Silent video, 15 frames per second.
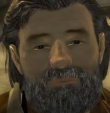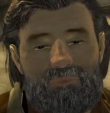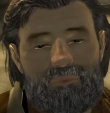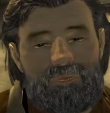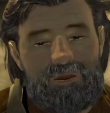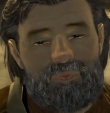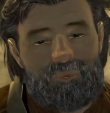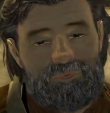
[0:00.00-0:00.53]

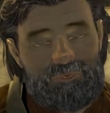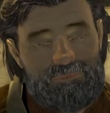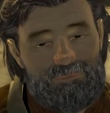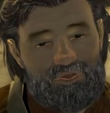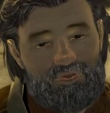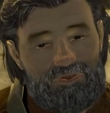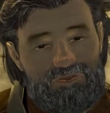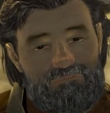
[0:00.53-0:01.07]
When we
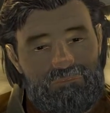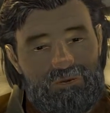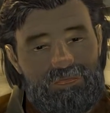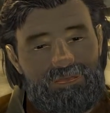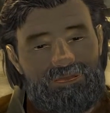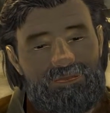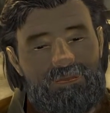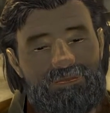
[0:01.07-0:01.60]
reached the
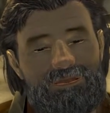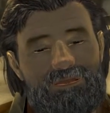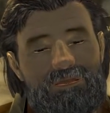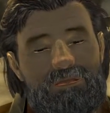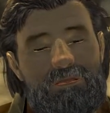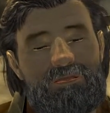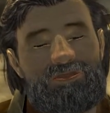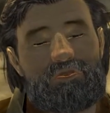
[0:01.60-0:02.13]
place, it's
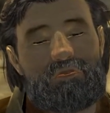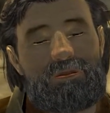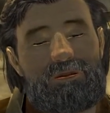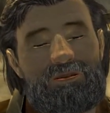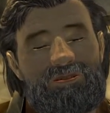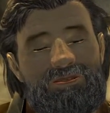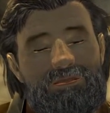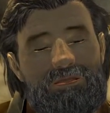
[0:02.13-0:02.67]
six
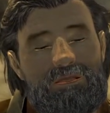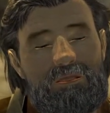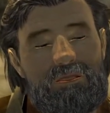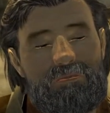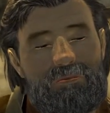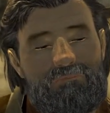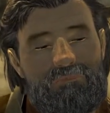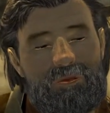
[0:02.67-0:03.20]
shacks set
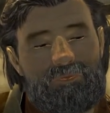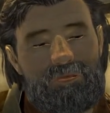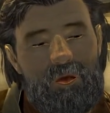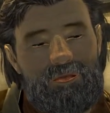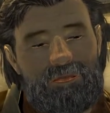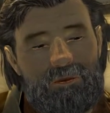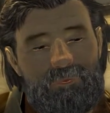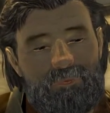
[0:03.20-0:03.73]
up around
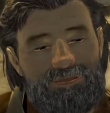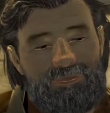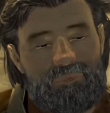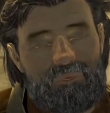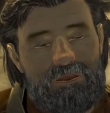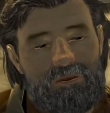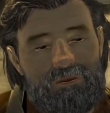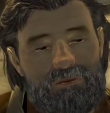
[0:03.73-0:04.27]
an old
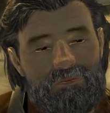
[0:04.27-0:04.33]
well.